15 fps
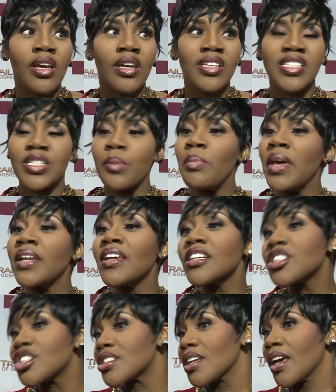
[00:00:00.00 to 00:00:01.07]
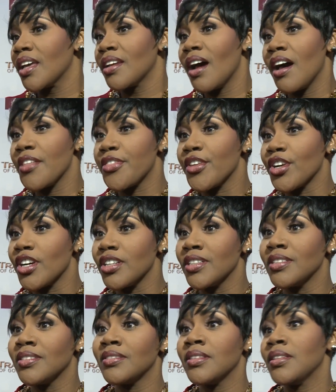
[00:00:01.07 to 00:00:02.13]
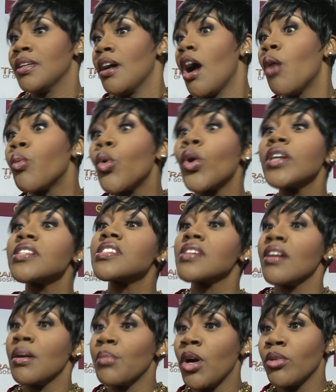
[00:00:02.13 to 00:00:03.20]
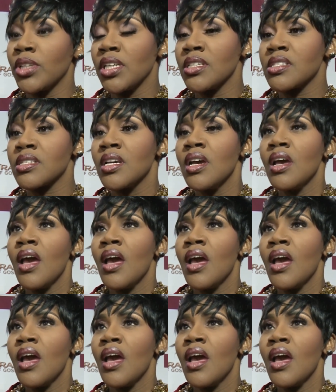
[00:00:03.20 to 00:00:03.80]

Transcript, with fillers: is diminished in other award ceremonies.